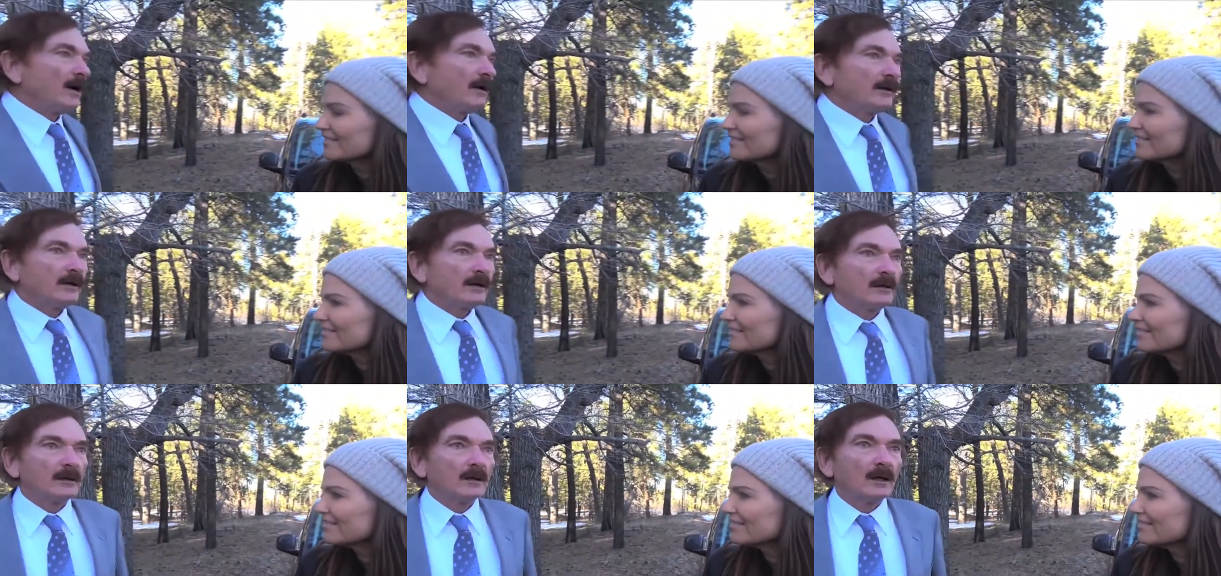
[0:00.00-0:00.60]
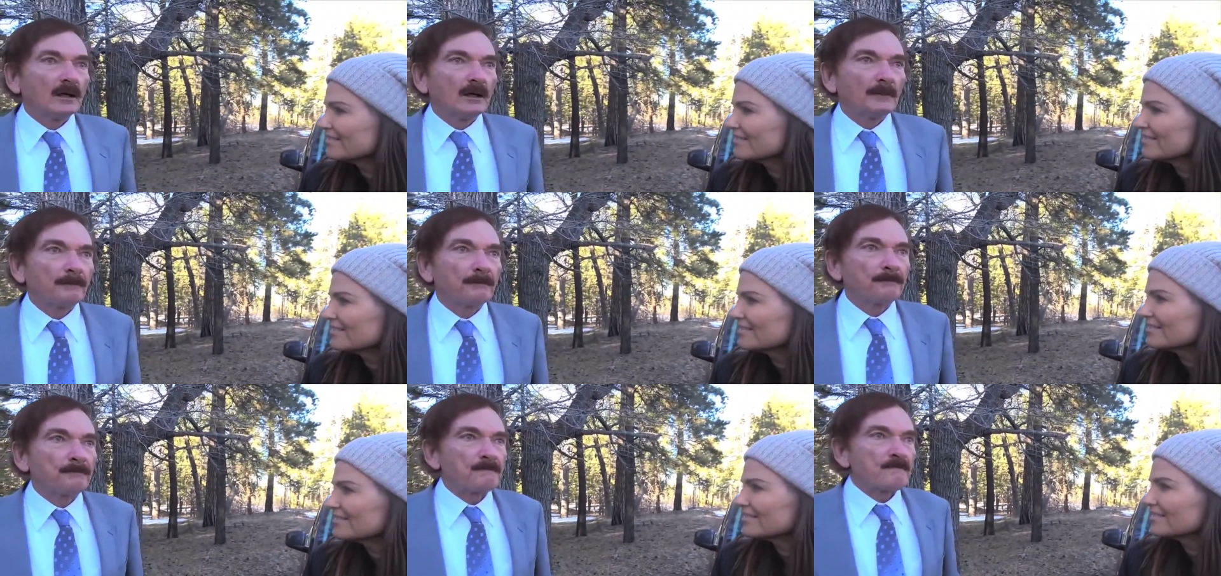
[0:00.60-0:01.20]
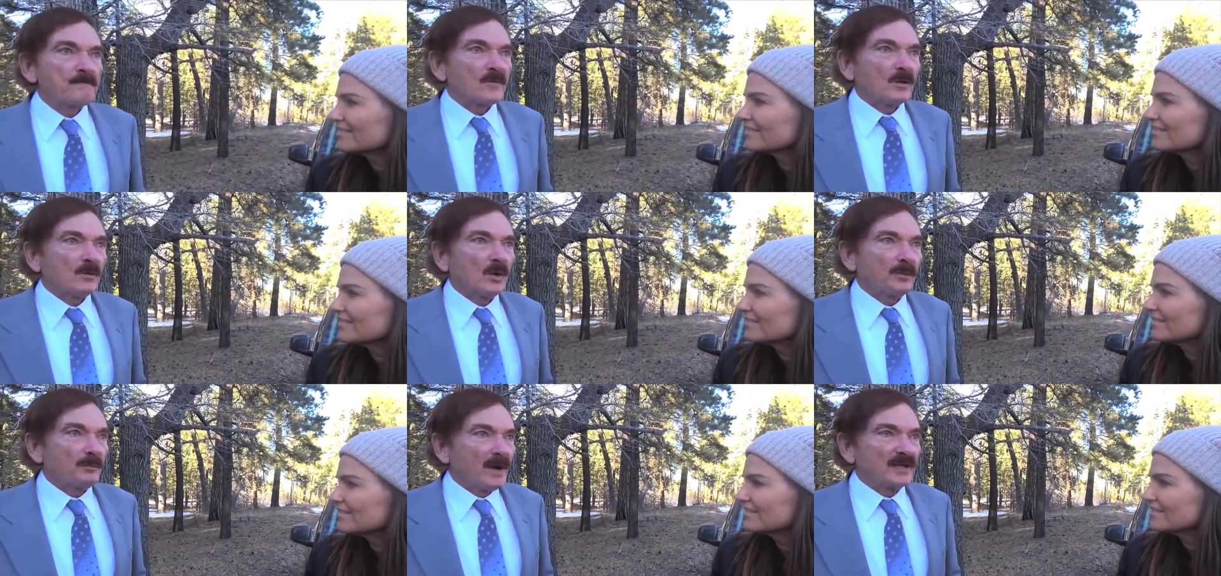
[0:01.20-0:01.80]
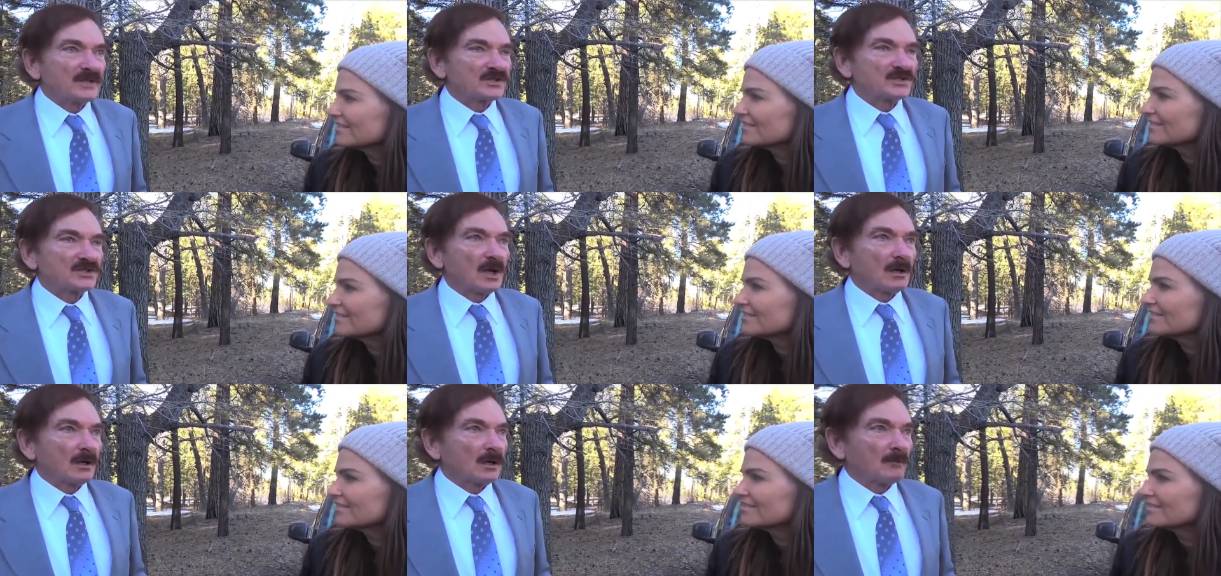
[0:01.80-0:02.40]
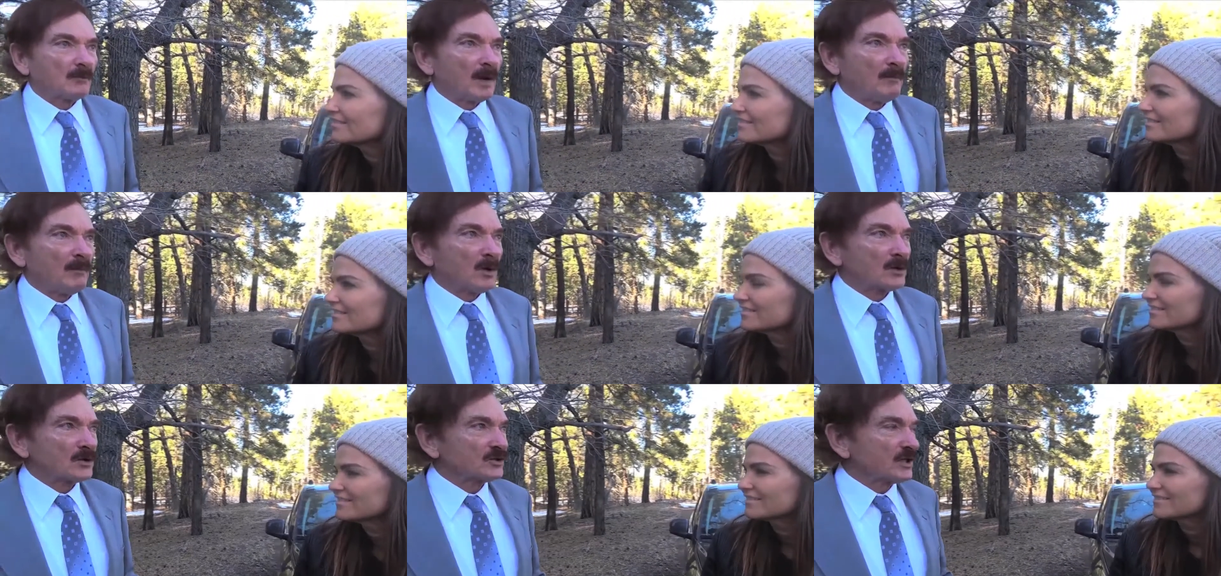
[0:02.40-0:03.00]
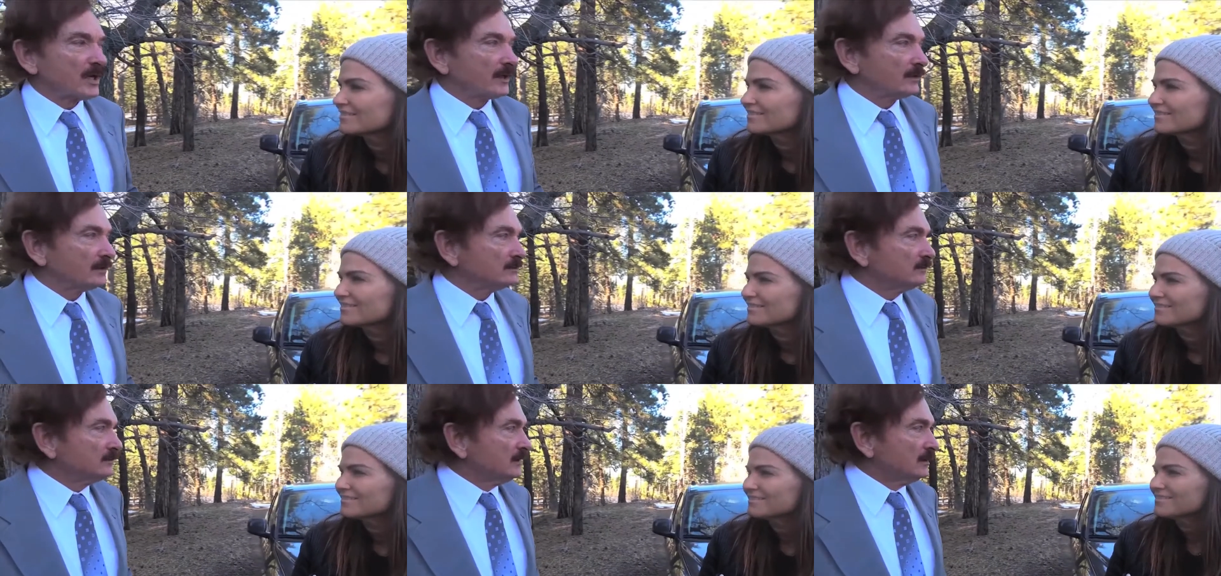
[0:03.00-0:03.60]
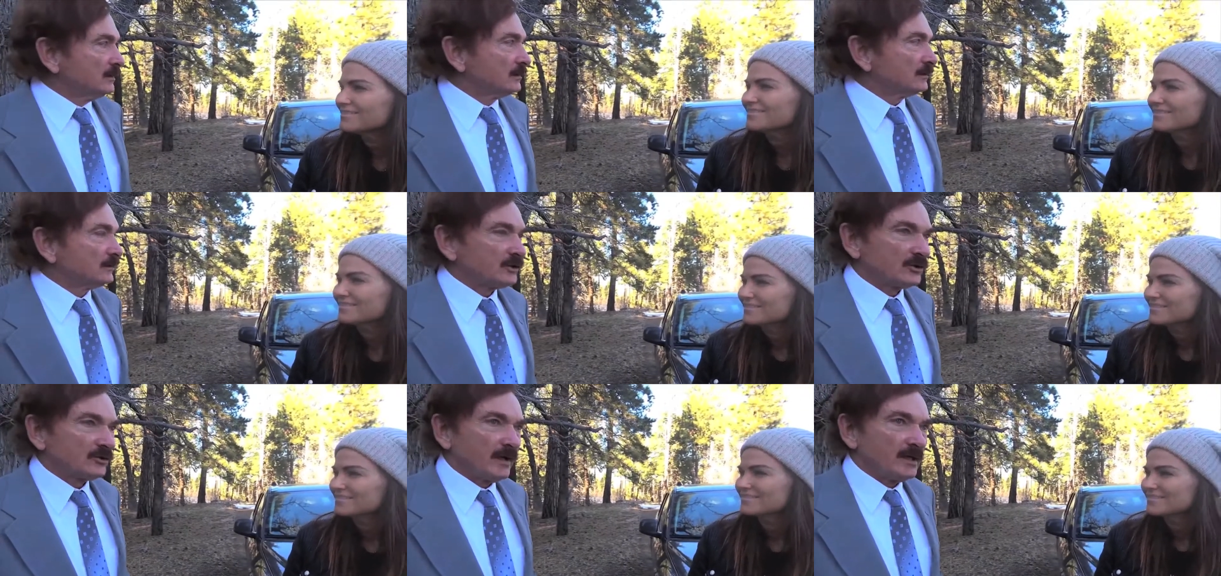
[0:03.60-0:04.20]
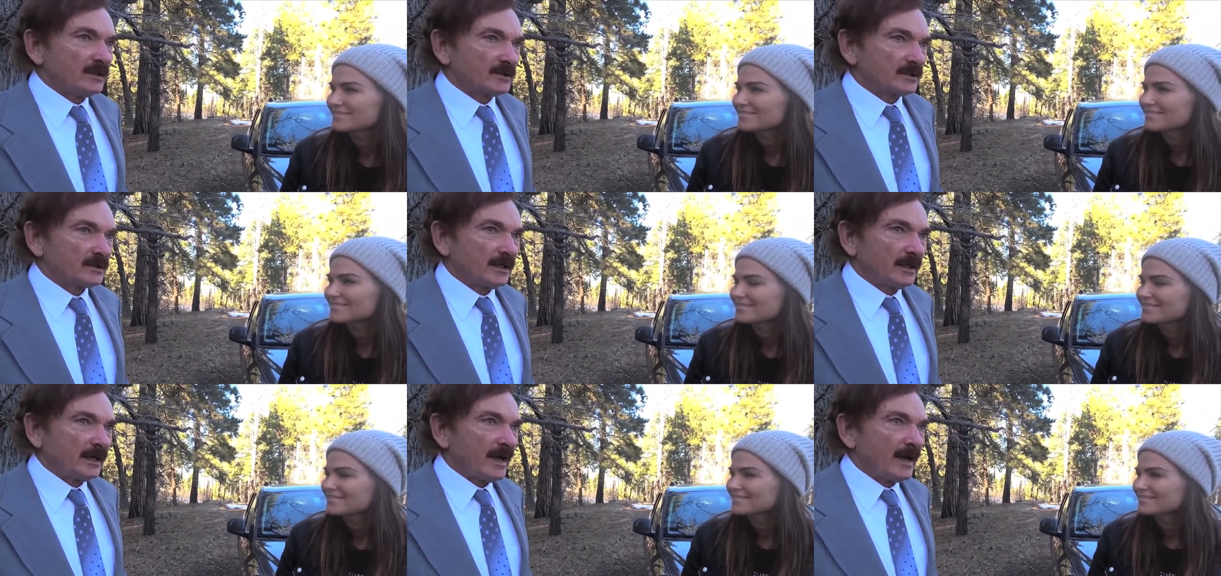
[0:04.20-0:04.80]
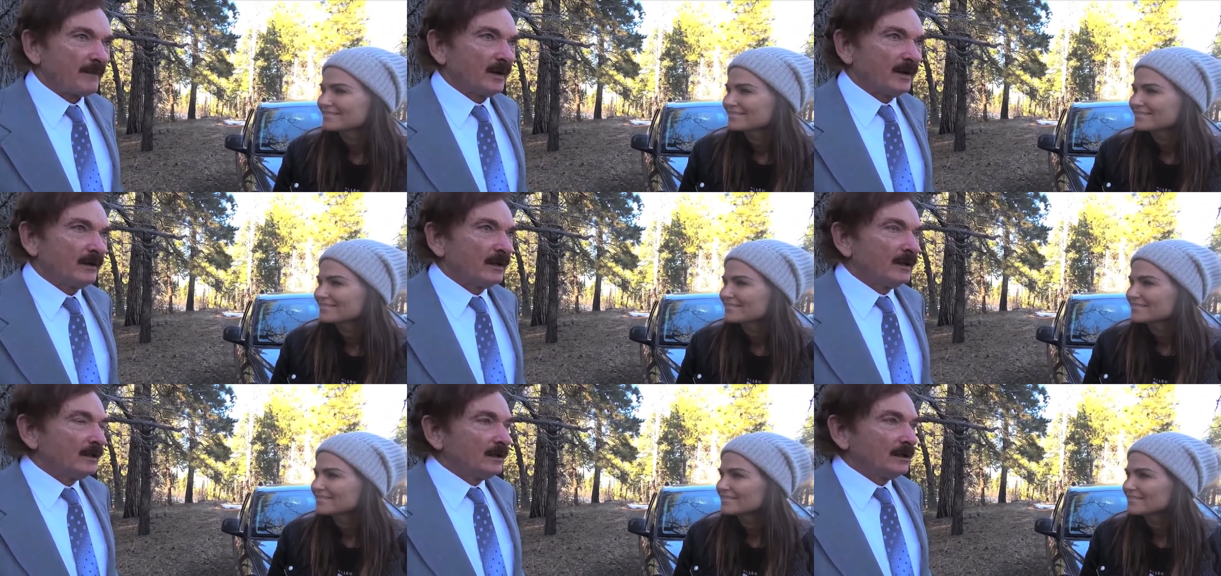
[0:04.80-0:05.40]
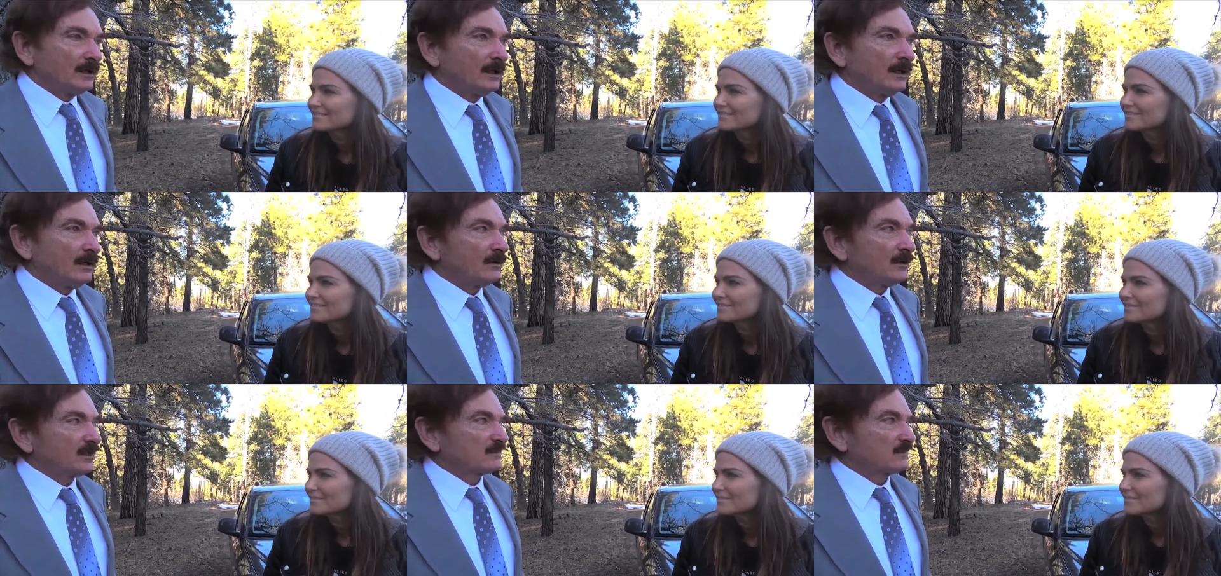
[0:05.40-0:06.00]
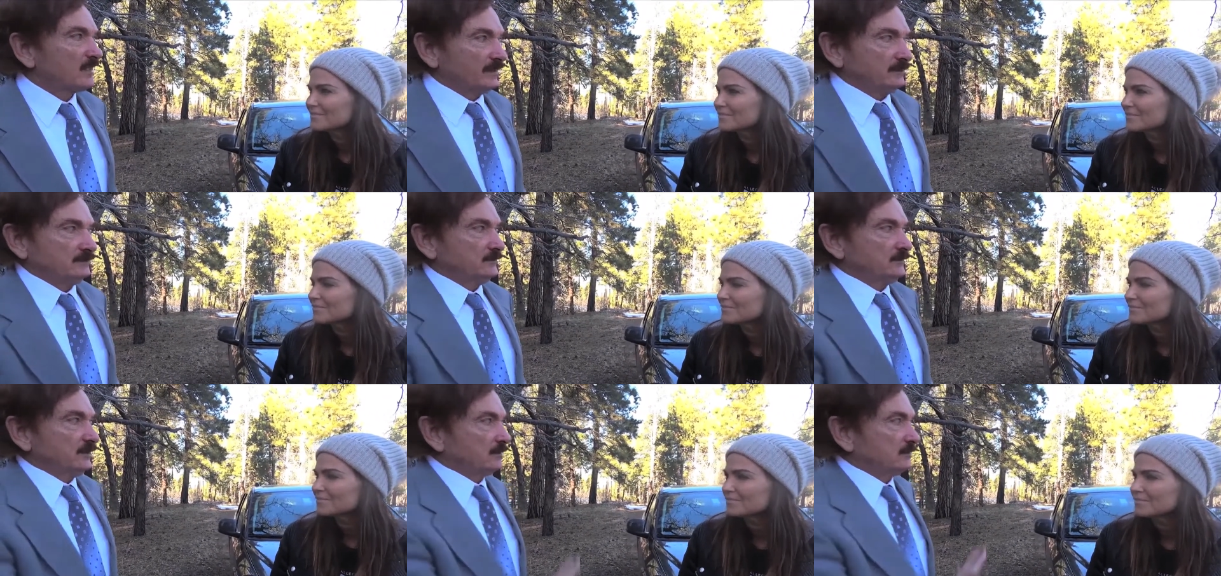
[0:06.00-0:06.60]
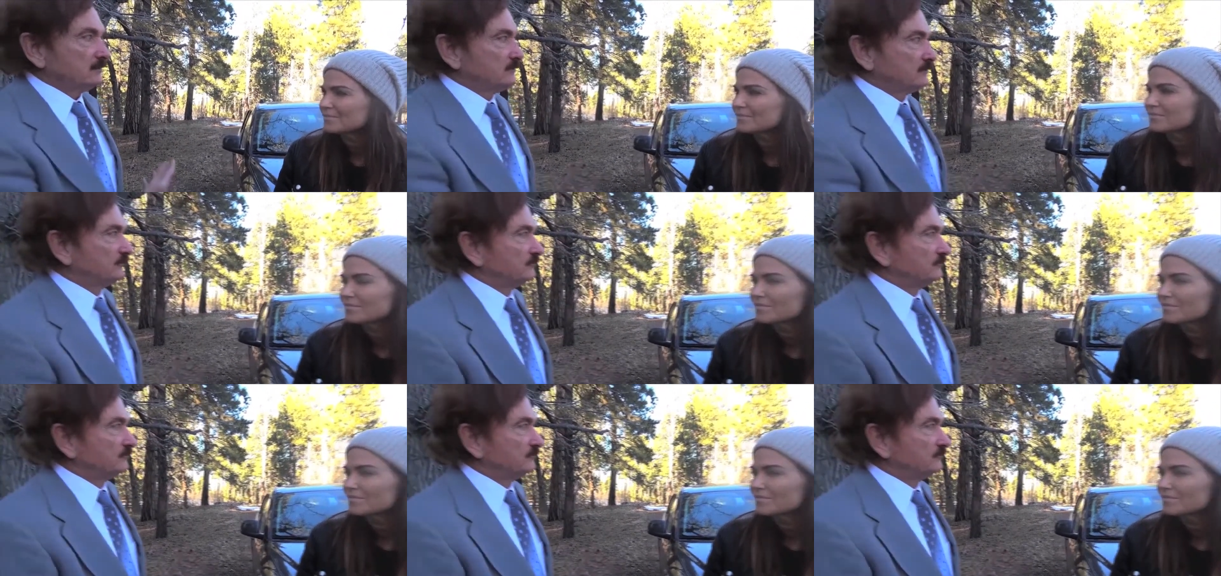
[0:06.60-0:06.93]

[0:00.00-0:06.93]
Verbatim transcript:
Speaker 1: out here. Um, with my son on my motorcycle, mm-hmm. and the strangest thing happened. You know, it's like, you know,